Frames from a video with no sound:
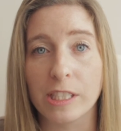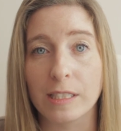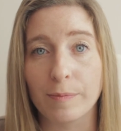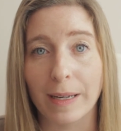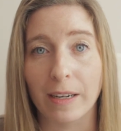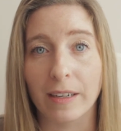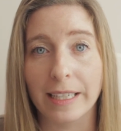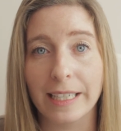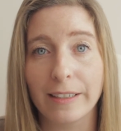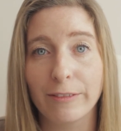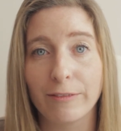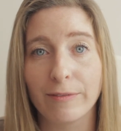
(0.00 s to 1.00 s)

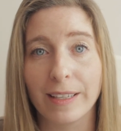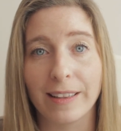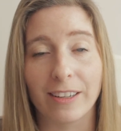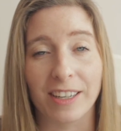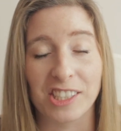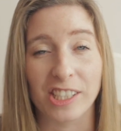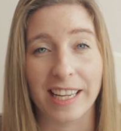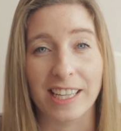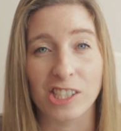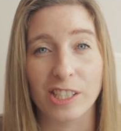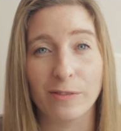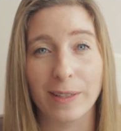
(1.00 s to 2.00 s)
disparity in their
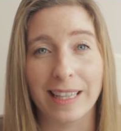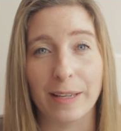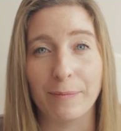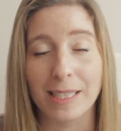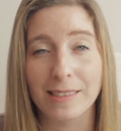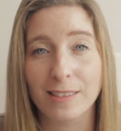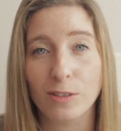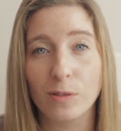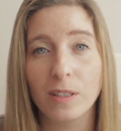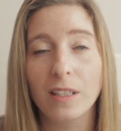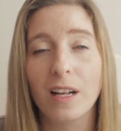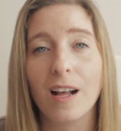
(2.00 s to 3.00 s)
education when they miss
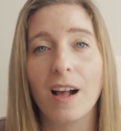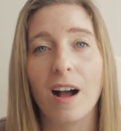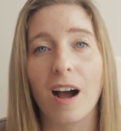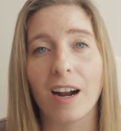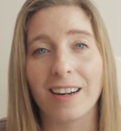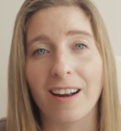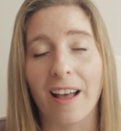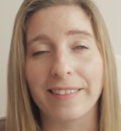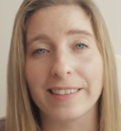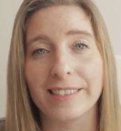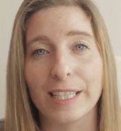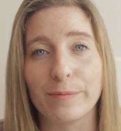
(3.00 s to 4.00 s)
school are not
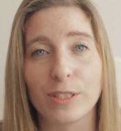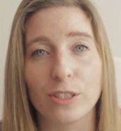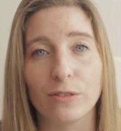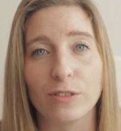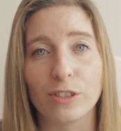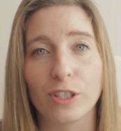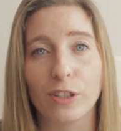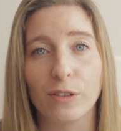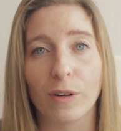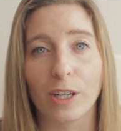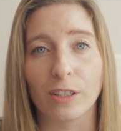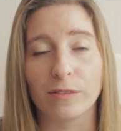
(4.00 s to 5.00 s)
the same students
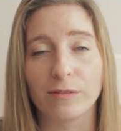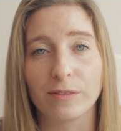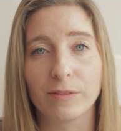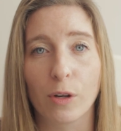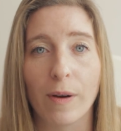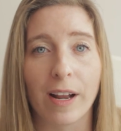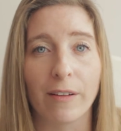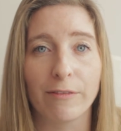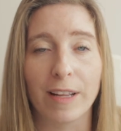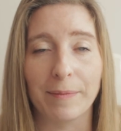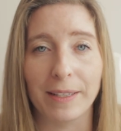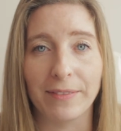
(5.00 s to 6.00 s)
who are going on
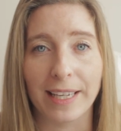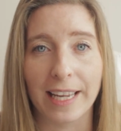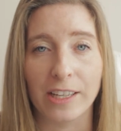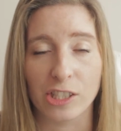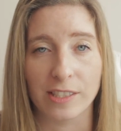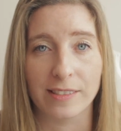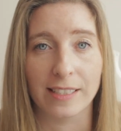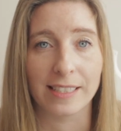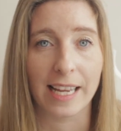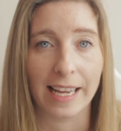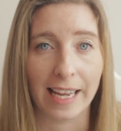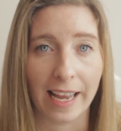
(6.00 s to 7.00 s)
family vacations and
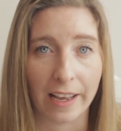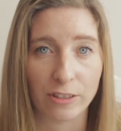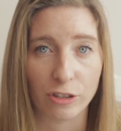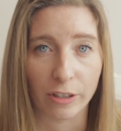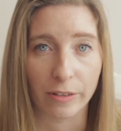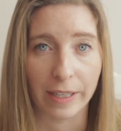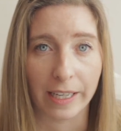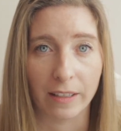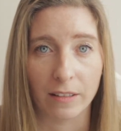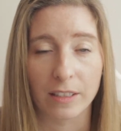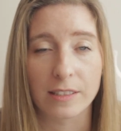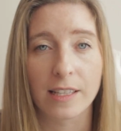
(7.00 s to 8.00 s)
taking
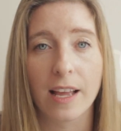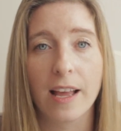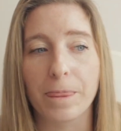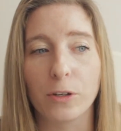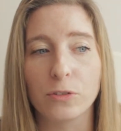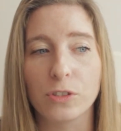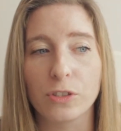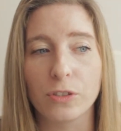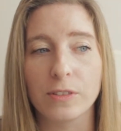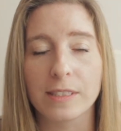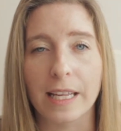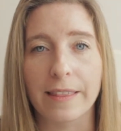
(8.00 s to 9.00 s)
extracurriculars. Those
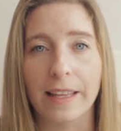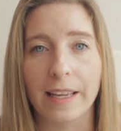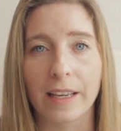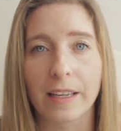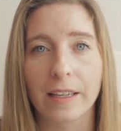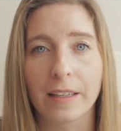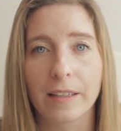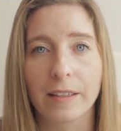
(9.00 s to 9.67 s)
students, I think,